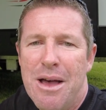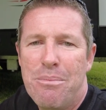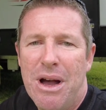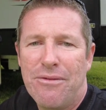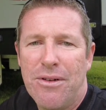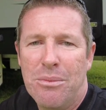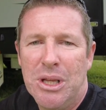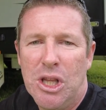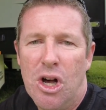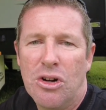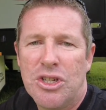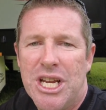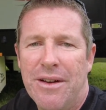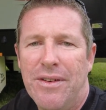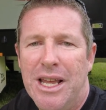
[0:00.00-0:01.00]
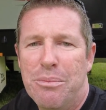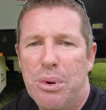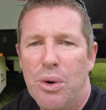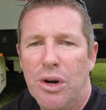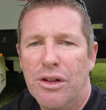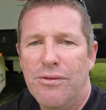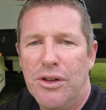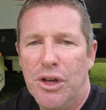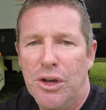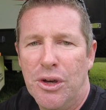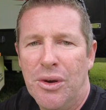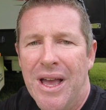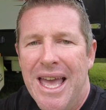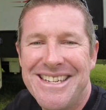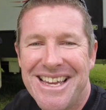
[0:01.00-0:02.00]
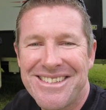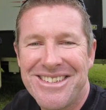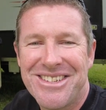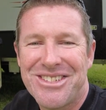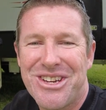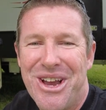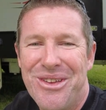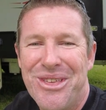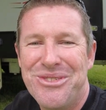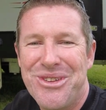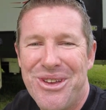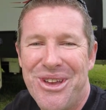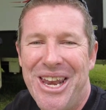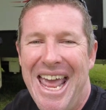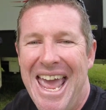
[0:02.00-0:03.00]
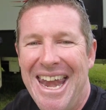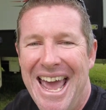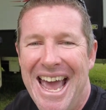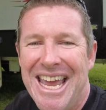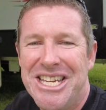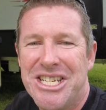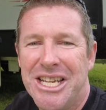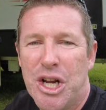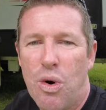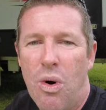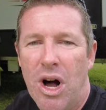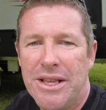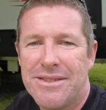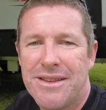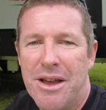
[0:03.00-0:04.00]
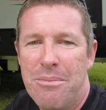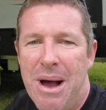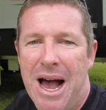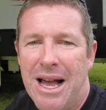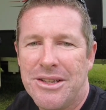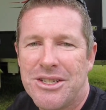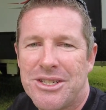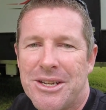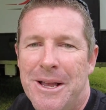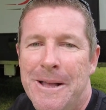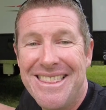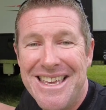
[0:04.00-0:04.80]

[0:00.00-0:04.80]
but from a longevity point of view, it doesn't show the dirt and aging quite so much.